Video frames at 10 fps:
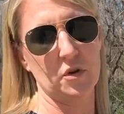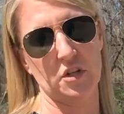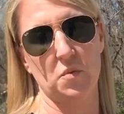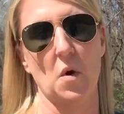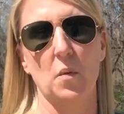which
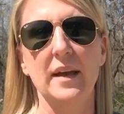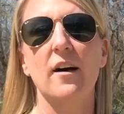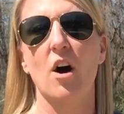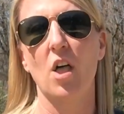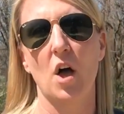is what we
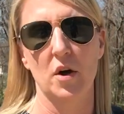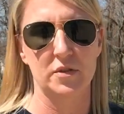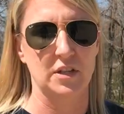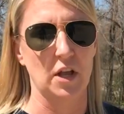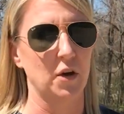call a
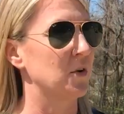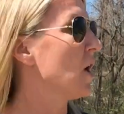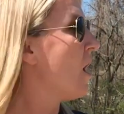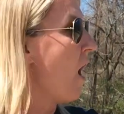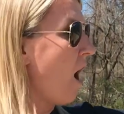hose load,
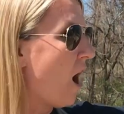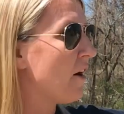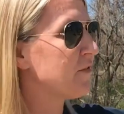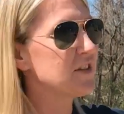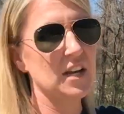
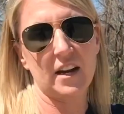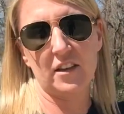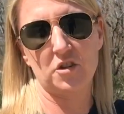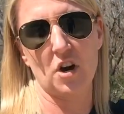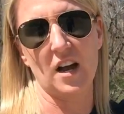off the side of
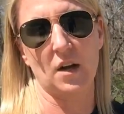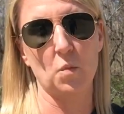the truck.